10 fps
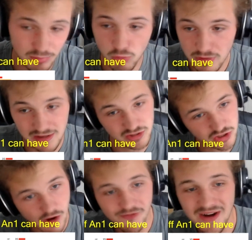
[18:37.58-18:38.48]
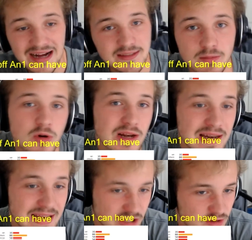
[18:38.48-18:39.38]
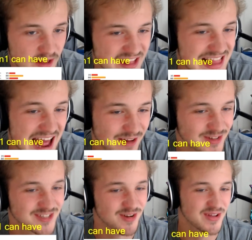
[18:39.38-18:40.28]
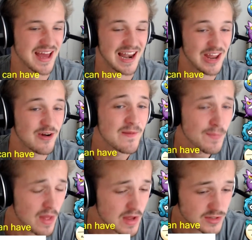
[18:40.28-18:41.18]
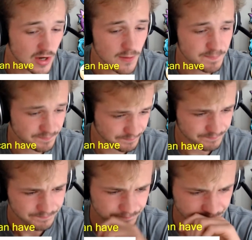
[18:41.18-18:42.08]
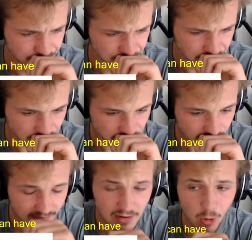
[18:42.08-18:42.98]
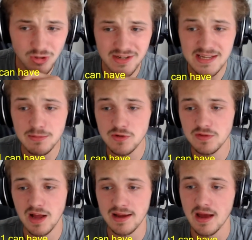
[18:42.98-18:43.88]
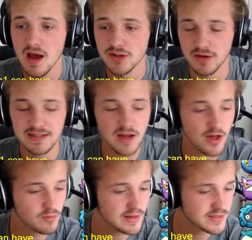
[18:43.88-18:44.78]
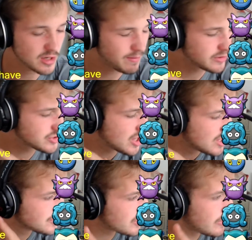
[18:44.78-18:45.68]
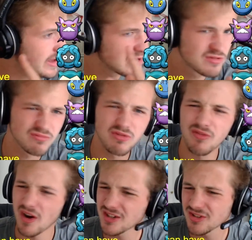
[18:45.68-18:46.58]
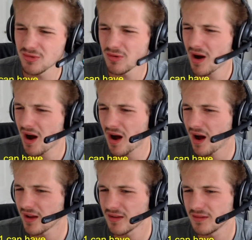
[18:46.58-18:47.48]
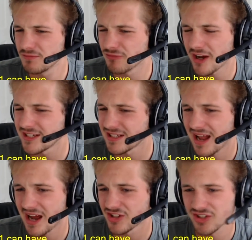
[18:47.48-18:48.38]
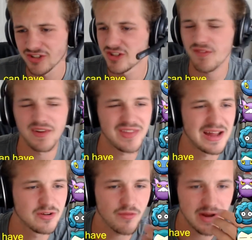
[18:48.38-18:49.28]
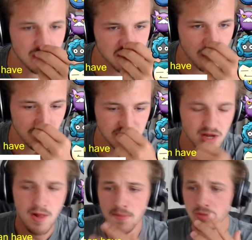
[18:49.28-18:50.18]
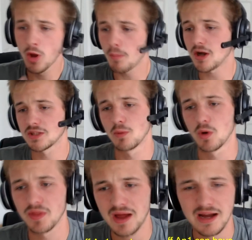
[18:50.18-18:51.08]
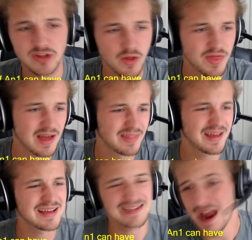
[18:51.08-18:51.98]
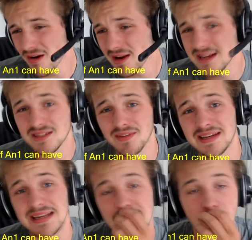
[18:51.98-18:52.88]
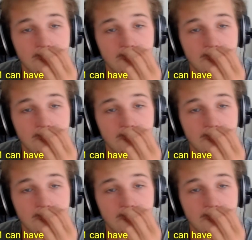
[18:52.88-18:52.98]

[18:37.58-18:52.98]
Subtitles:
so fast, I'm not going to let anyone stroke it hello. So it also gets moves like, so it gets Earthquake, Sucker Punch, Stone Edge, Reversal, Night Slash, and stuff like that. Not very good coverage. Not much more than that, I don't think. I think it's Aerial Ace if I need it.